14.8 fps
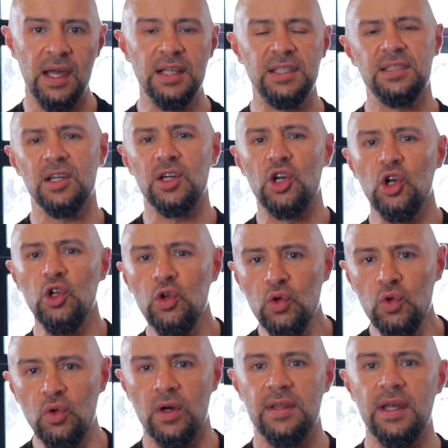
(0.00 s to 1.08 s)
It's the
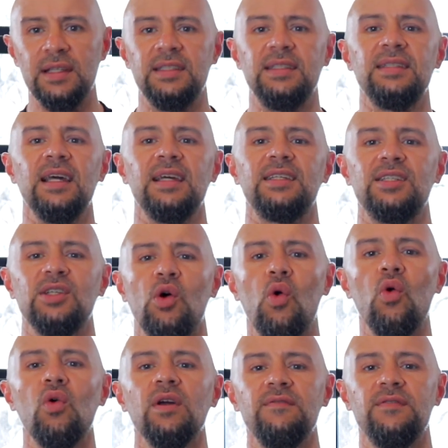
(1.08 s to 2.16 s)
glue that sticks
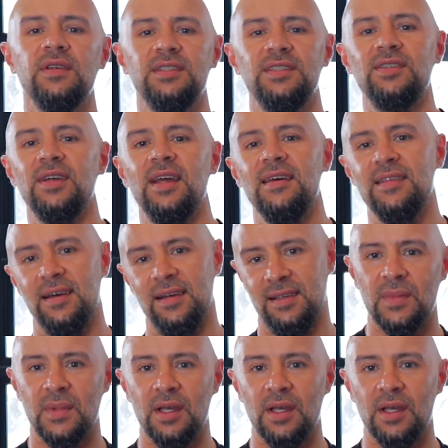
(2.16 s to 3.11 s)
all of this together.